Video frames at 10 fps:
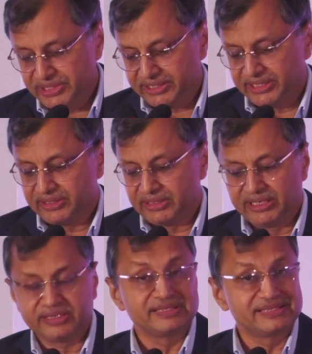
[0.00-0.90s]
I can
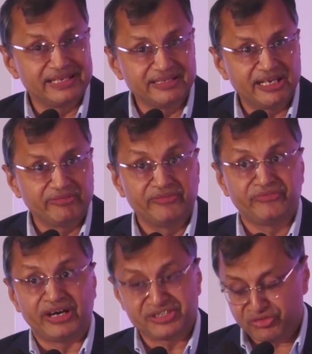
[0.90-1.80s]
say that will
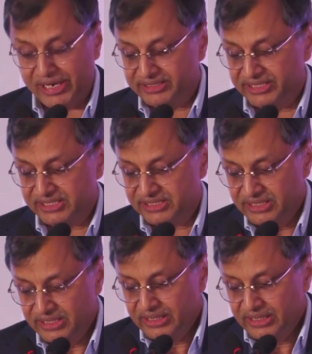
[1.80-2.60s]
fast track this.